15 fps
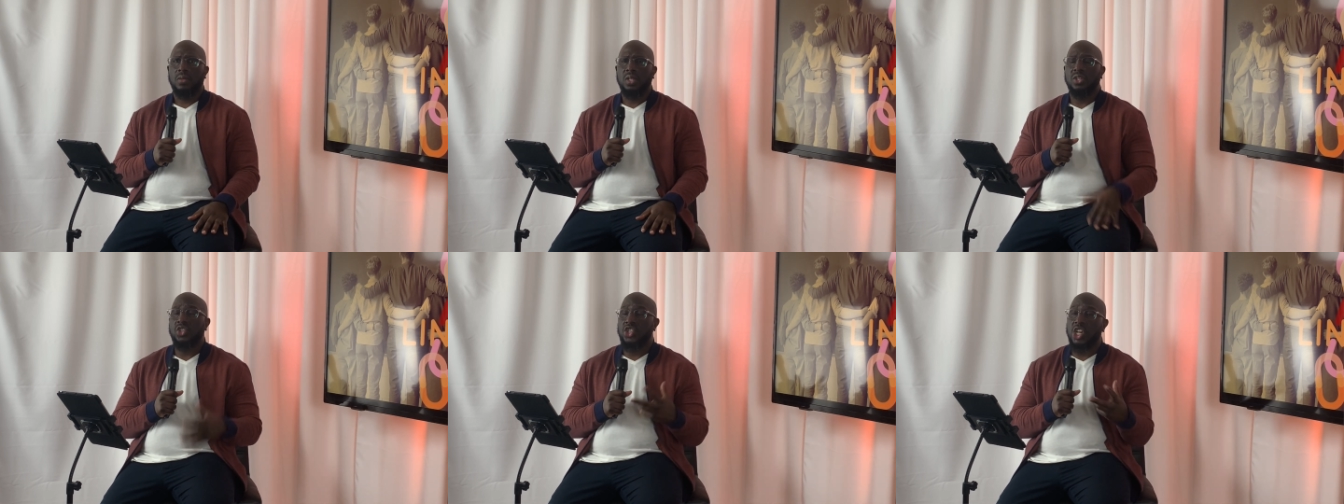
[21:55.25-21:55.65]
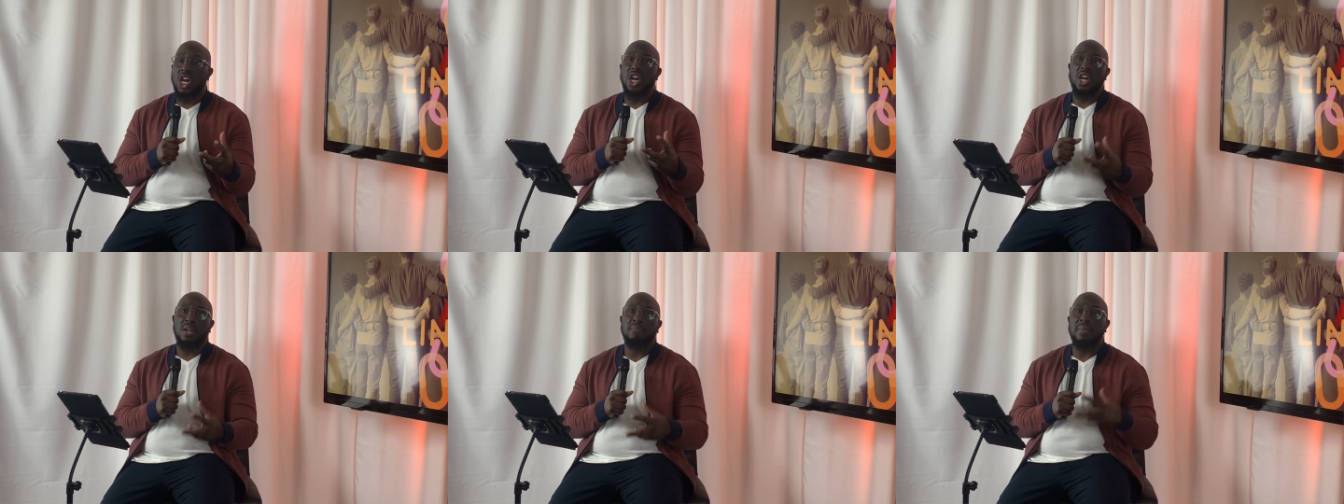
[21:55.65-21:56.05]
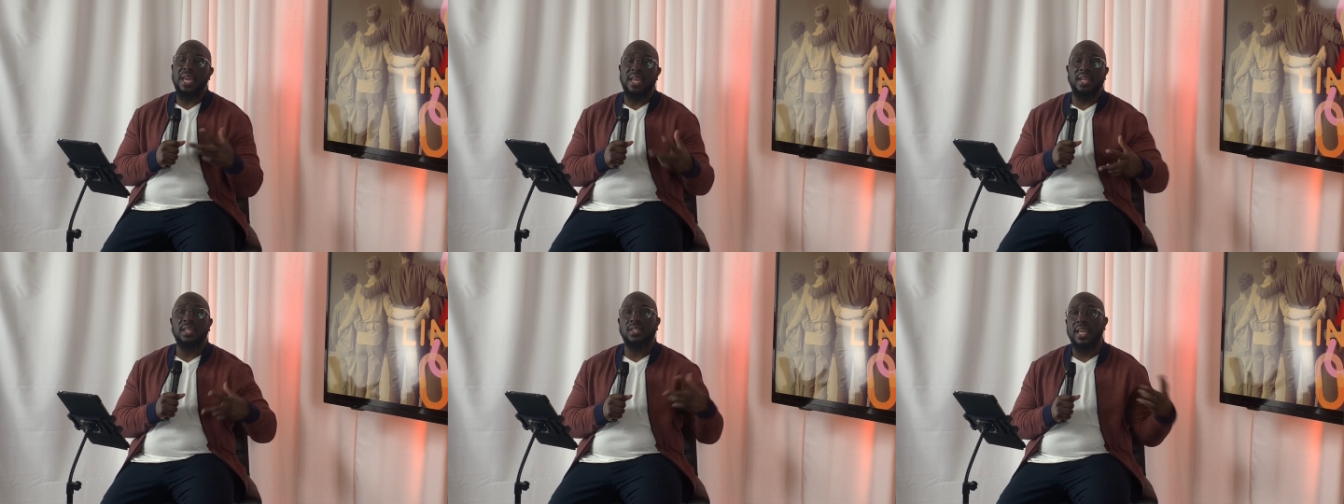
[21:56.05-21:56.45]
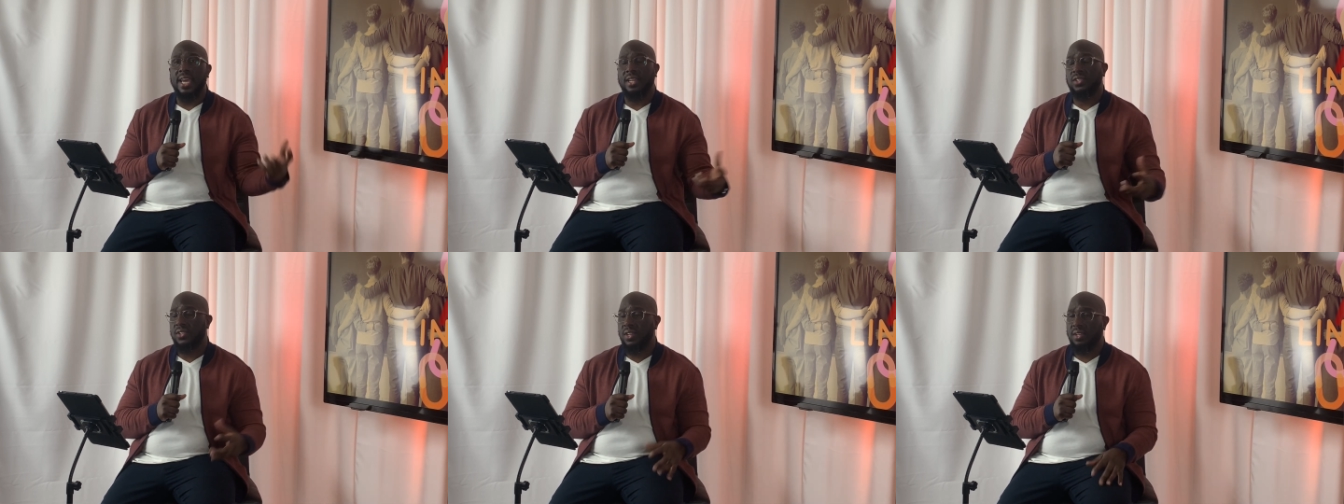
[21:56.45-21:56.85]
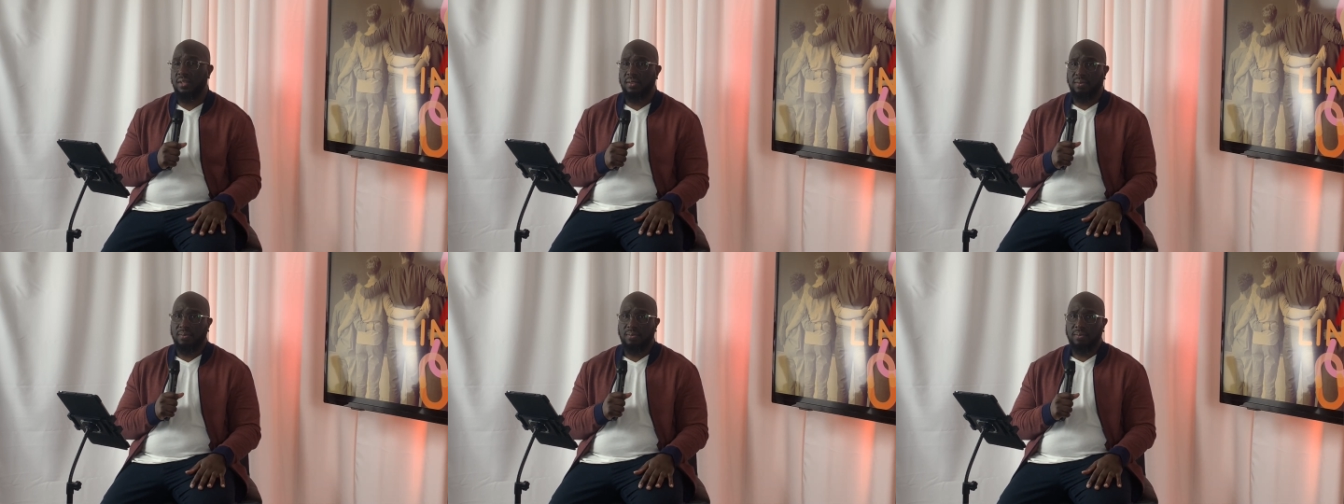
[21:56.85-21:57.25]
And John made his exit.
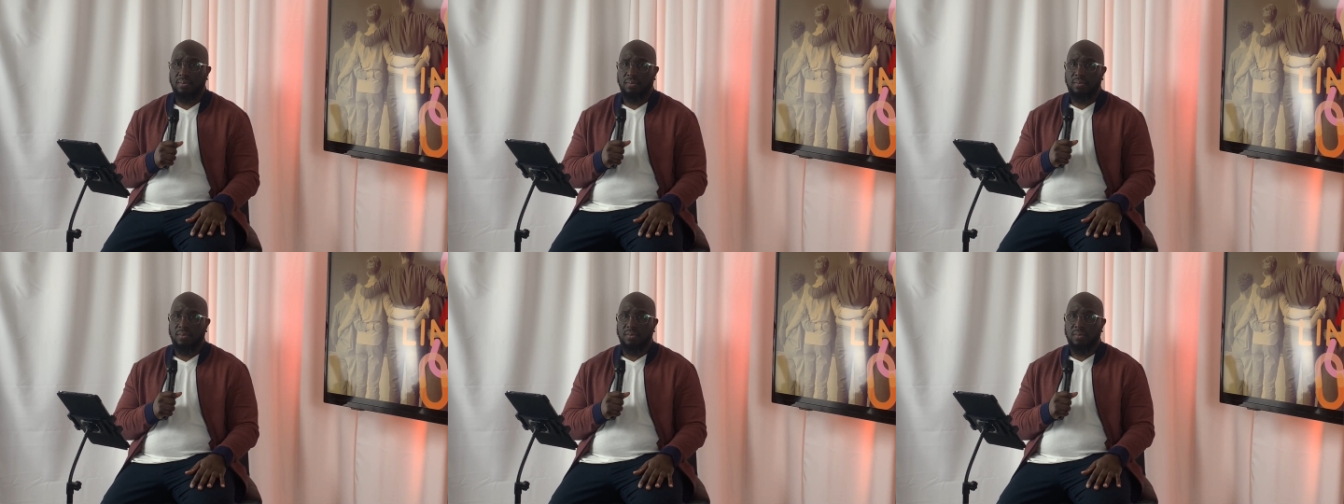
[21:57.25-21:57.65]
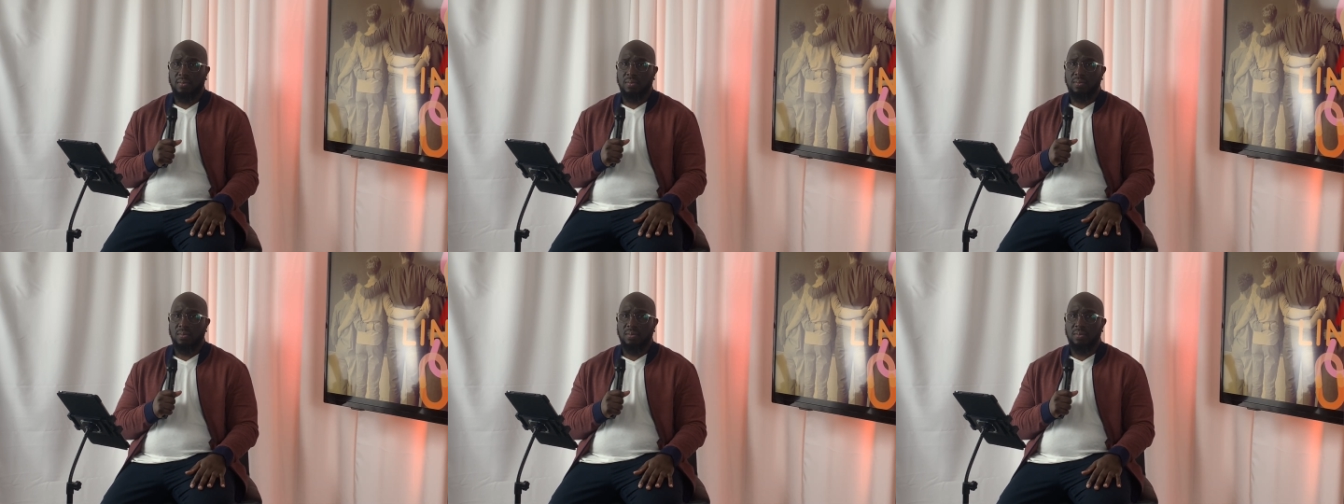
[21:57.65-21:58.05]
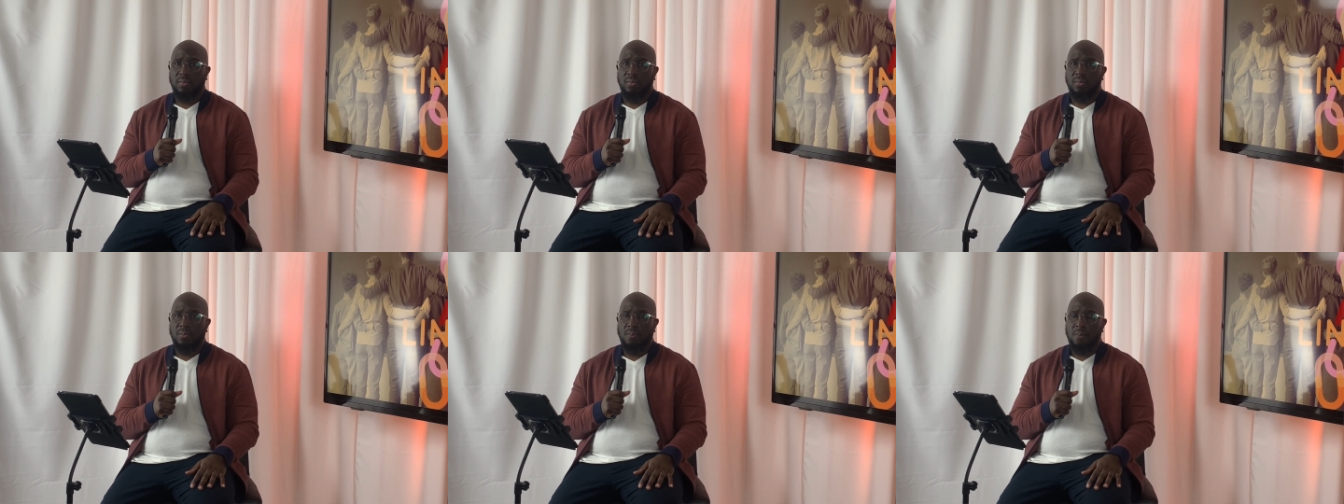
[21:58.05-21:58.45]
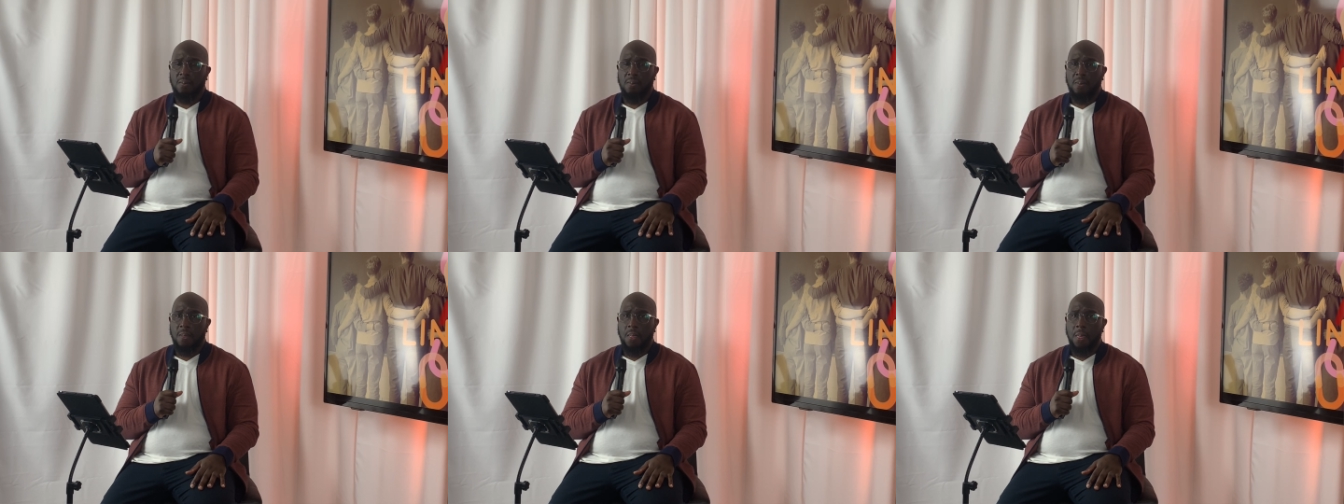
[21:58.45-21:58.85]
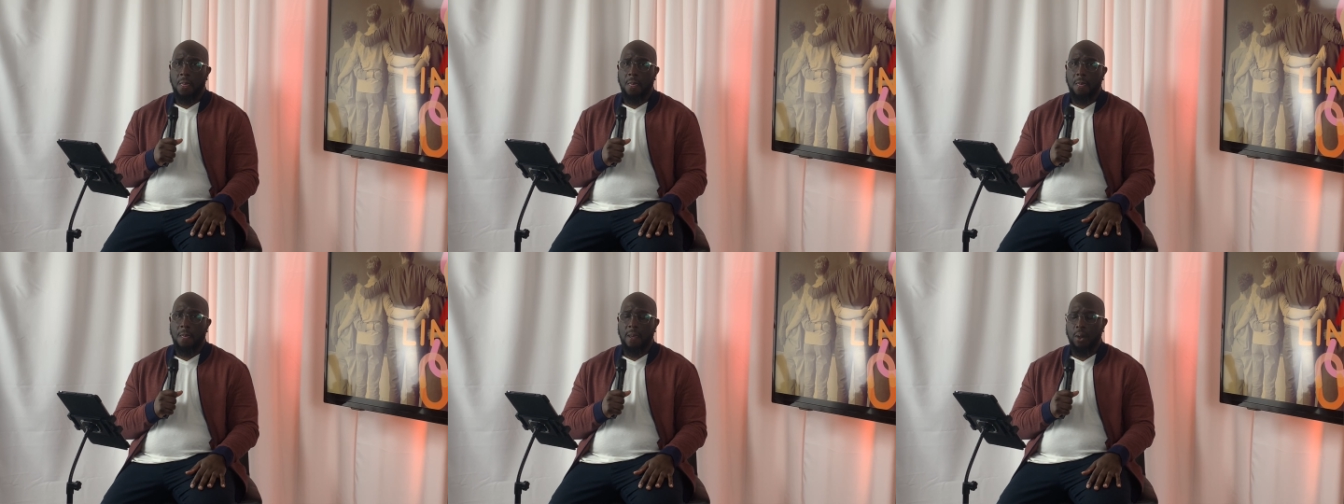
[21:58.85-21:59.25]

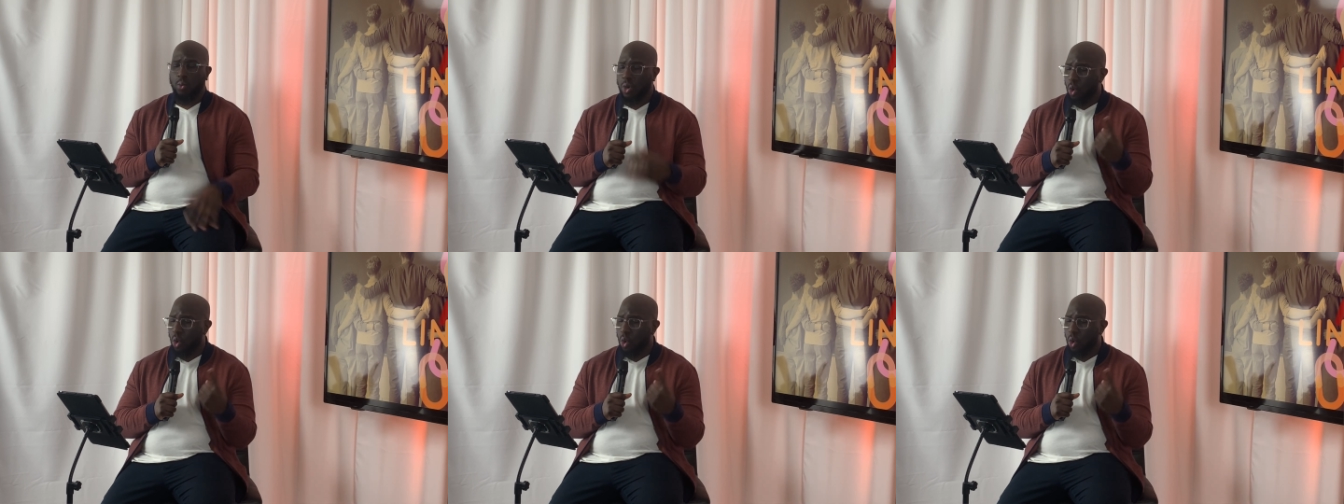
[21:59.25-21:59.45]
And we're